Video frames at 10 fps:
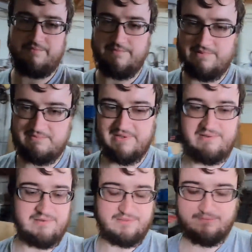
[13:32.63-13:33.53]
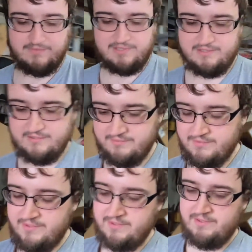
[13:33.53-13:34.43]
especially, you know,
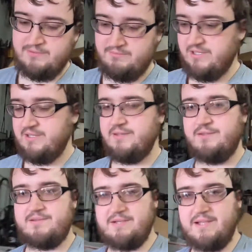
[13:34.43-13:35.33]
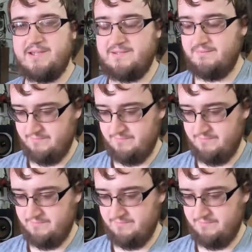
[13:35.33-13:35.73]
being that those are nice,